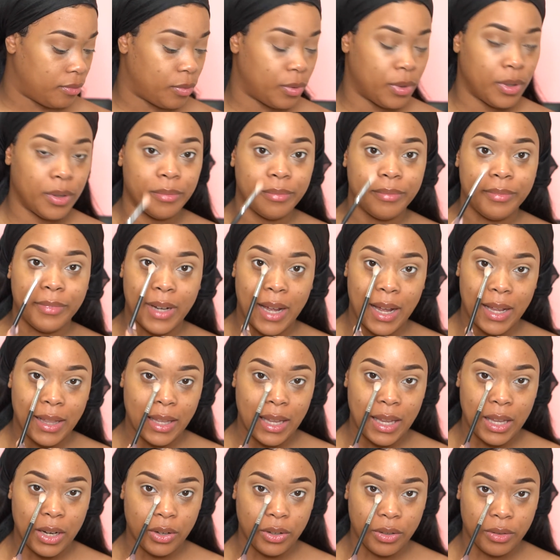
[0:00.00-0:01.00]
Well,
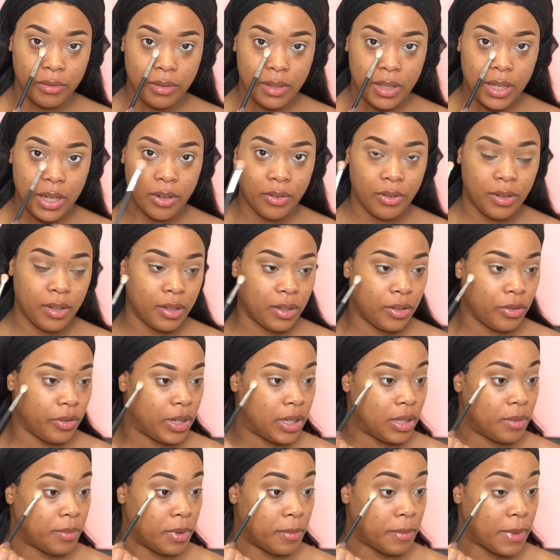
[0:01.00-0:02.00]
not inner tear duct
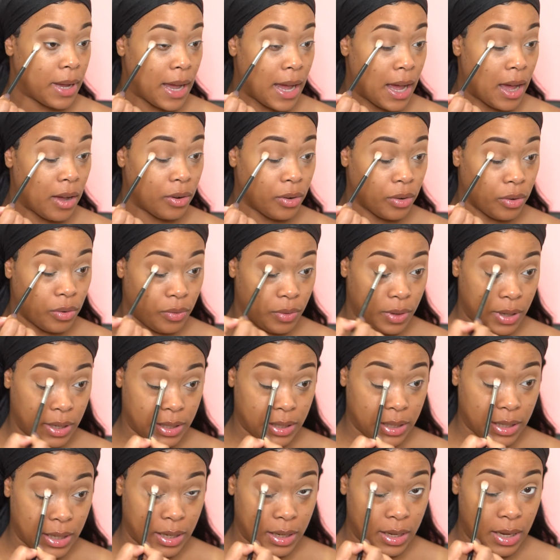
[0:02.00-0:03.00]
crease, but my outer
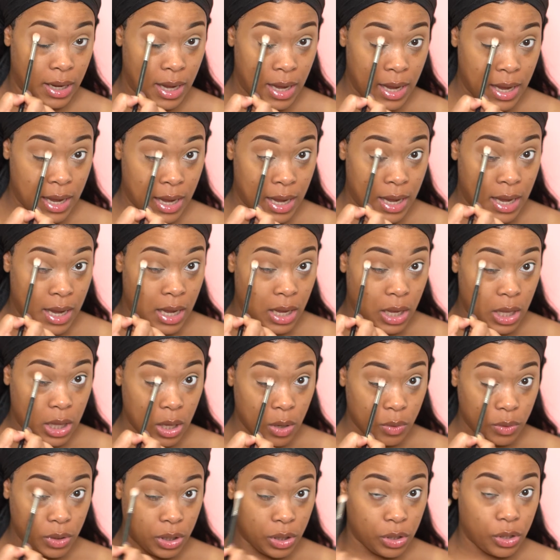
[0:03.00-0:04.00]
crease and
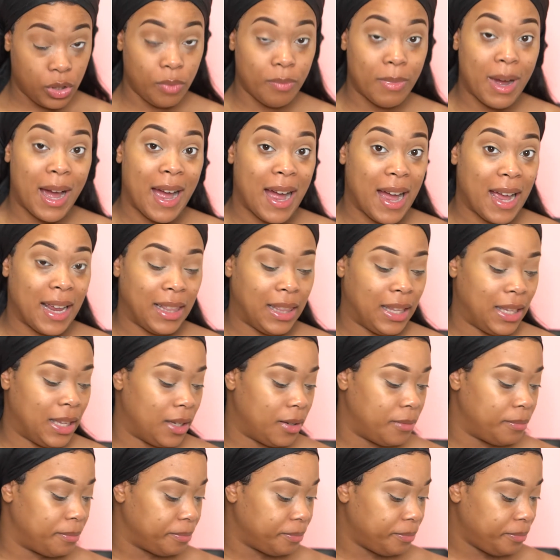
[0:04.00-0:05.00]
closer to my
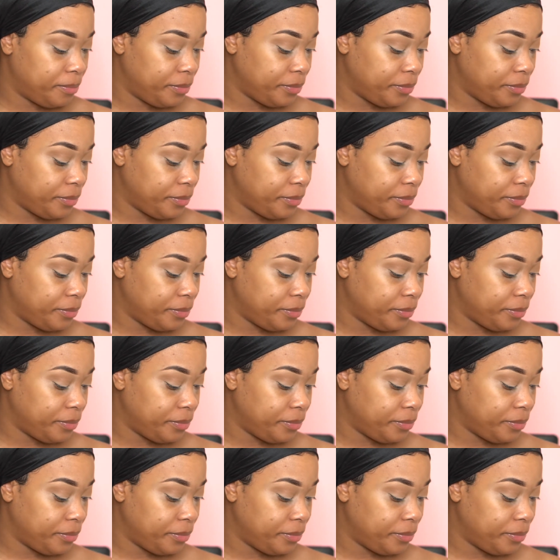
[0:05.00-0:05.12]
eyelid.